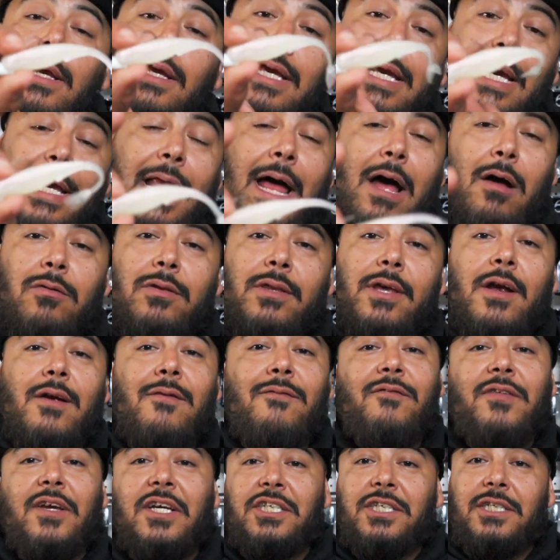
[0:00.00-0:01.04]
Get out there,
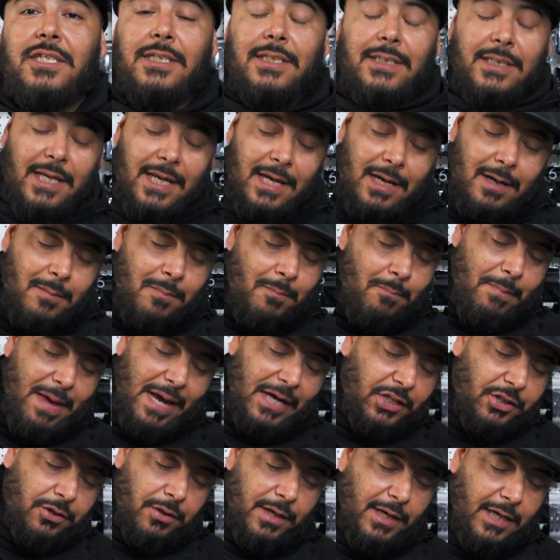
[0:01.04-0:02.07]
fish this thing.
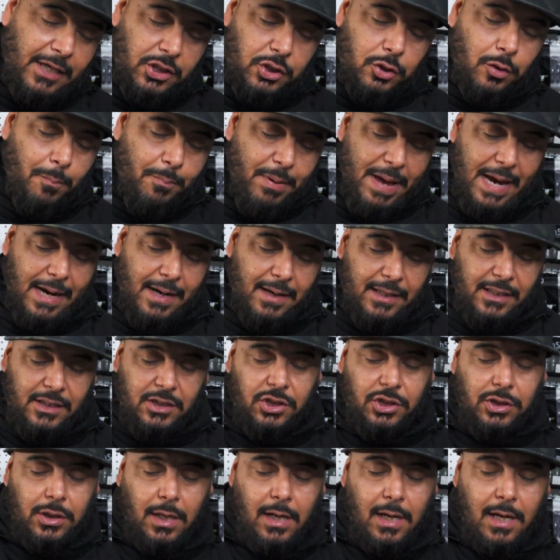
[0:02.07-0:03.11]
Make sure to get you a pack of these
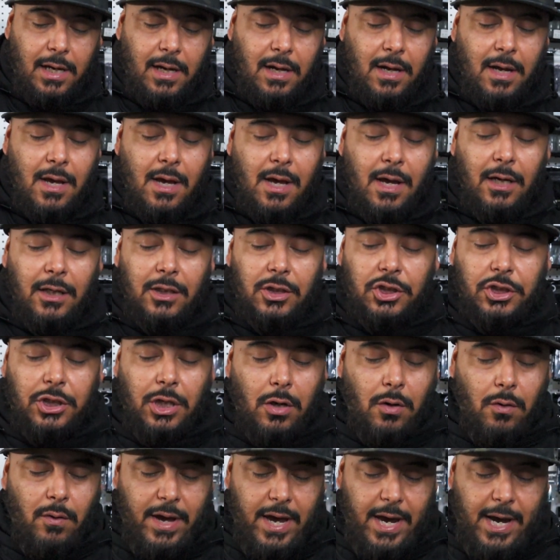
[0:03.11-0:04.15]

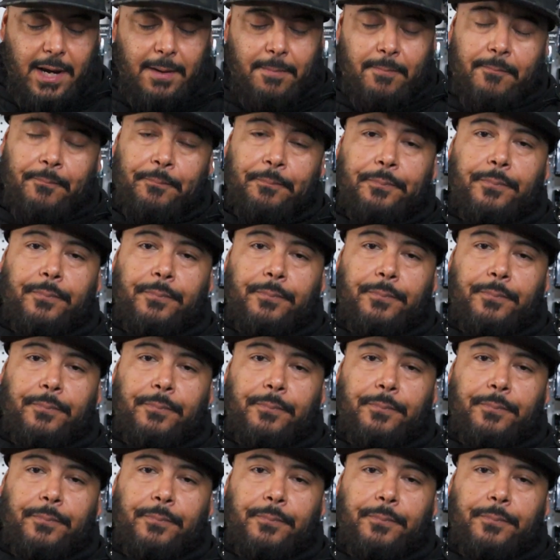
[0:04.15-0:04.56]
juggle head